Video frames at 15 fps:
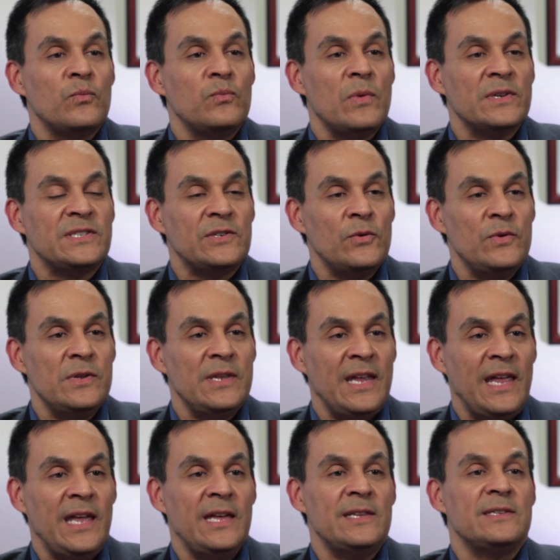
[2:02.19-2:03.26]
a student
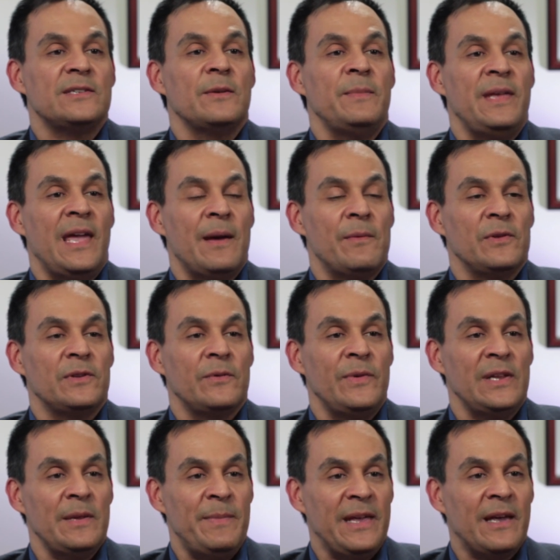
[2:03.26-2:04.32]
needs to be able to
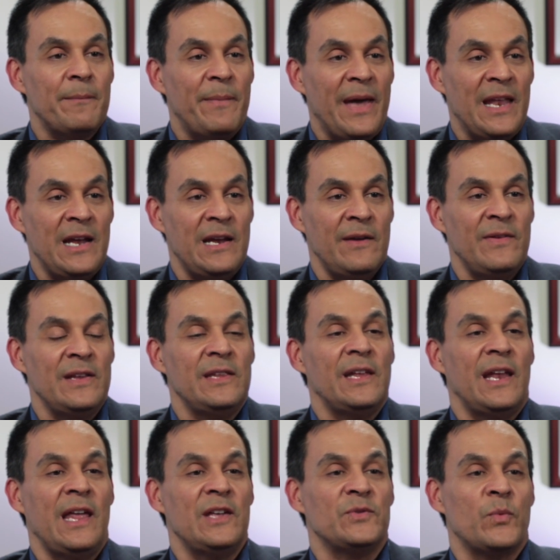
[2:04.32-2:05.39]
really be competitive in
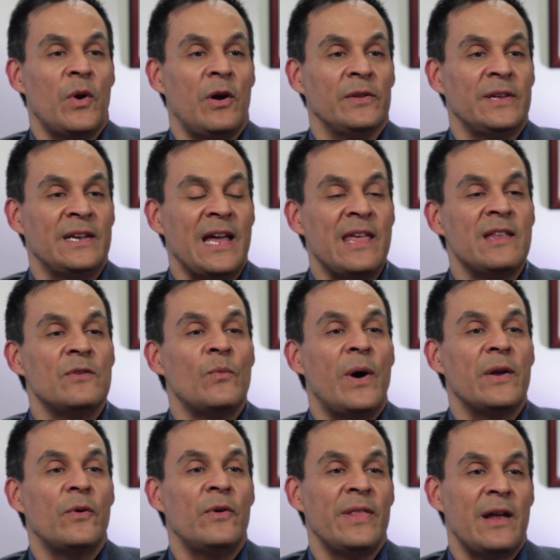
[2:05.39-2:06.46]
today's world. And I didn't
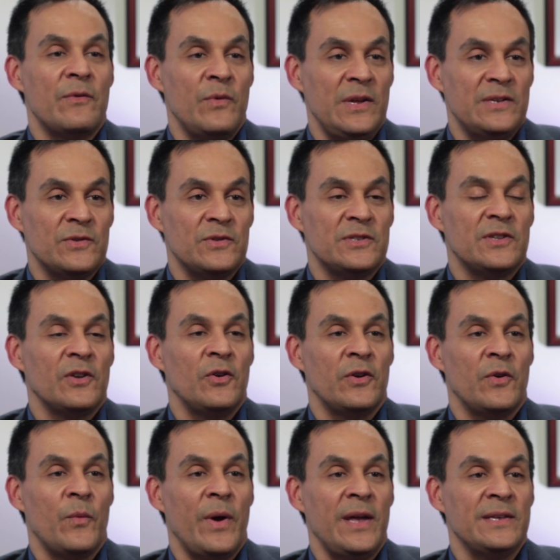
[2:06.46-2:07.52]
want all that research to go
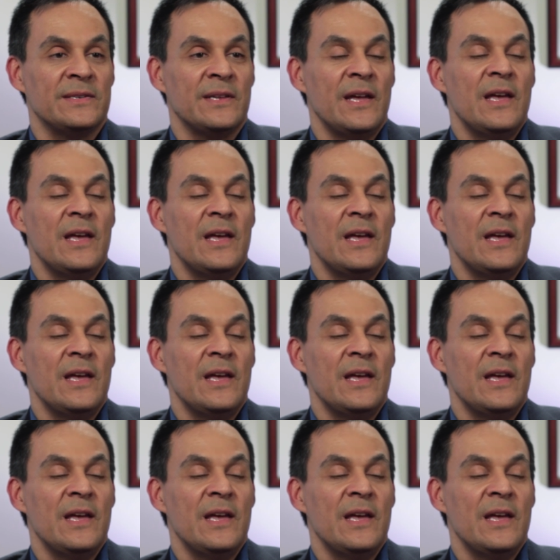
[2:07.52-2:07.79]
to waste.